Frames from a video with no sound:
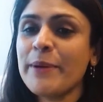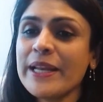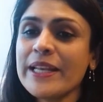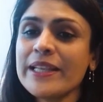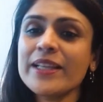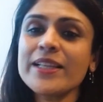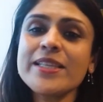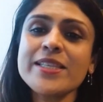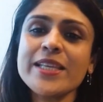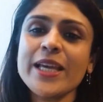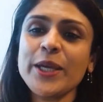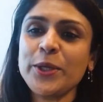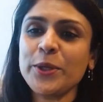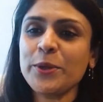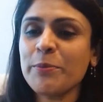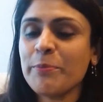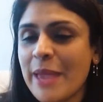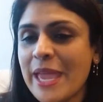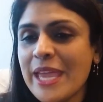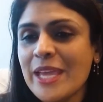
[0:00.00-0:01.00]
But let's say
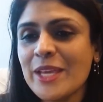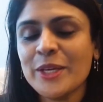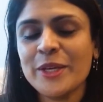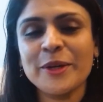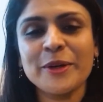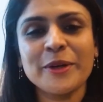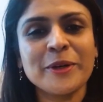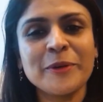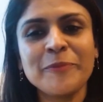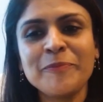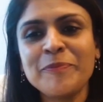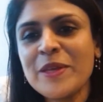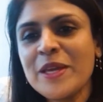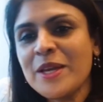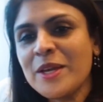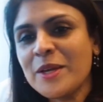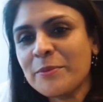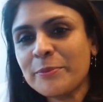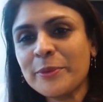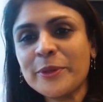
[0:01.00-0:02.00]
you make your
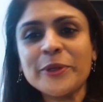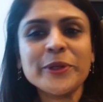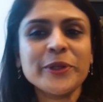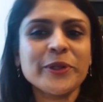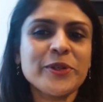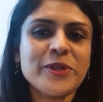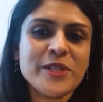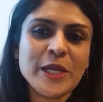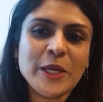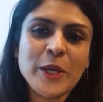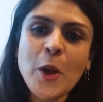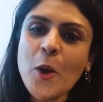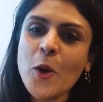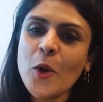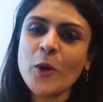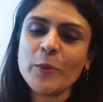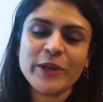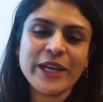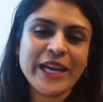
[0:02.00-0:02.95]
burgers at home.